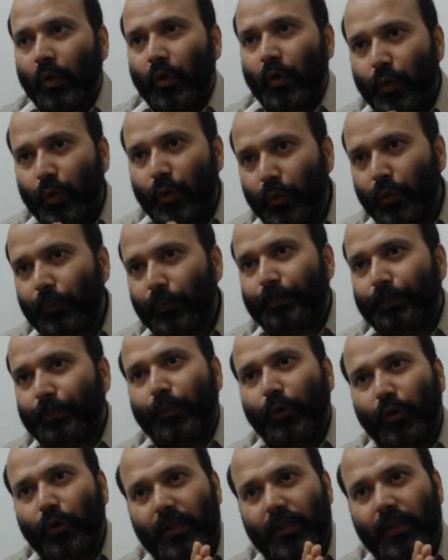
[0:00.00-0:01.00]
who
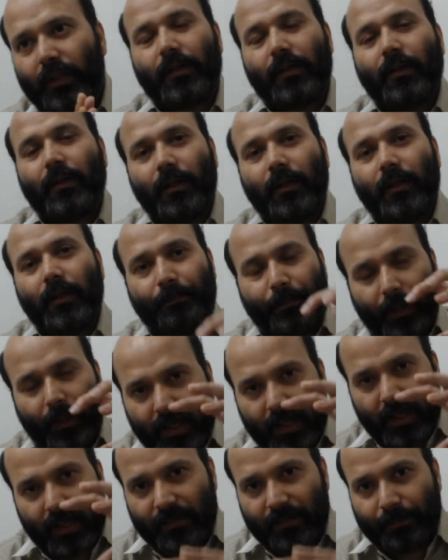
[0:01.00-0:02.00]
put the
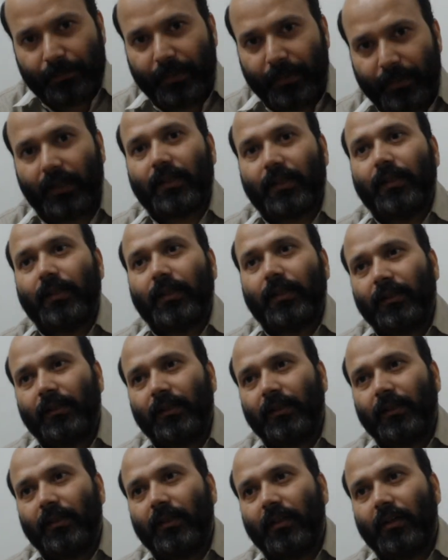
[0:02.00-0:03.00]
first brick
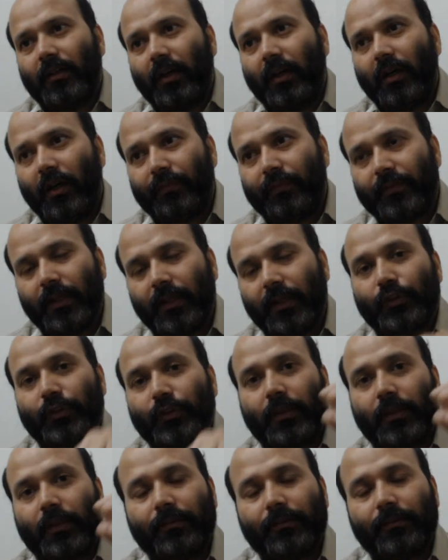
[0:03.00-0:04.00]
of
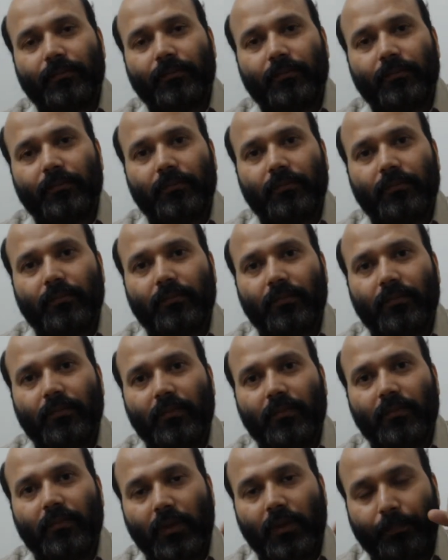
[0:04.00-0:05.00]
culture.
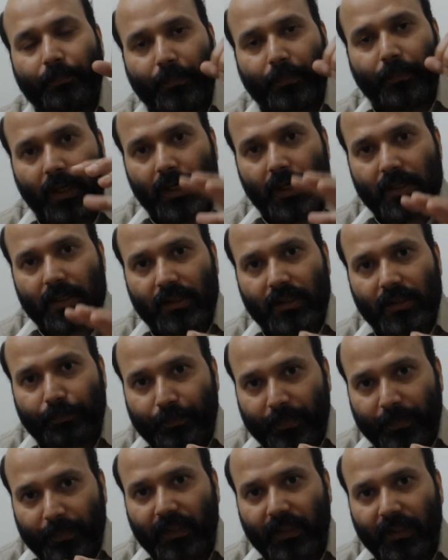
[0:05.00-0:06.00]
The first
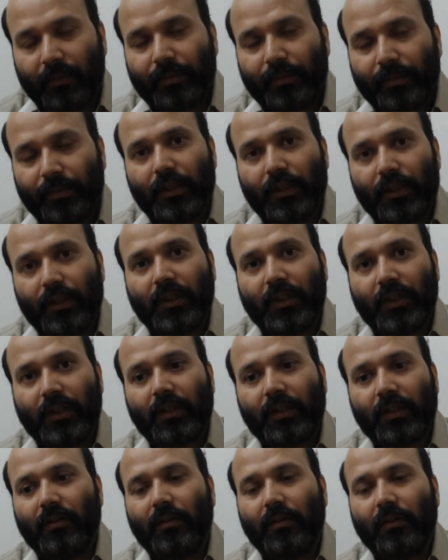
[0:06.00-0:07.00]
brick of culture
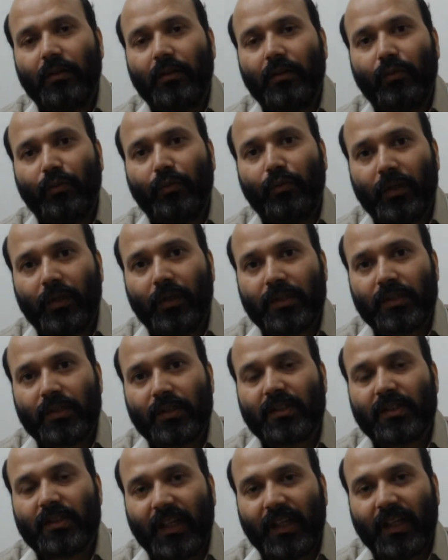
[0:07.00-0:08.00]

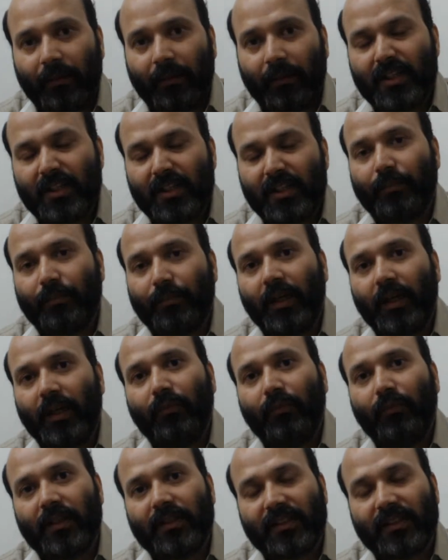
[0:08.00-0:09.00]
was kept by
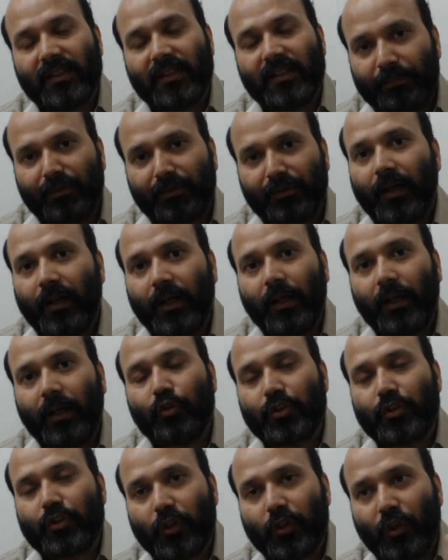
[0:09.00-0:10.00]

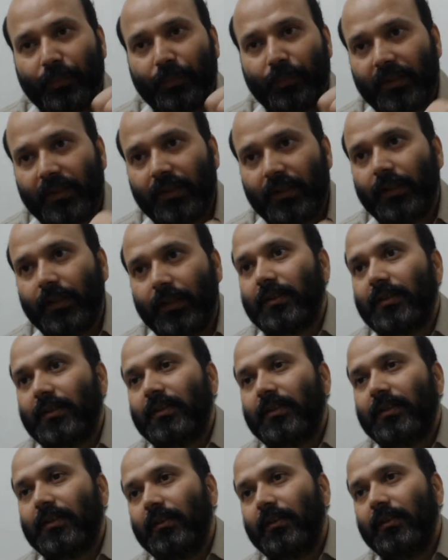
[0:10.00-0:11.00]
Australopithecus.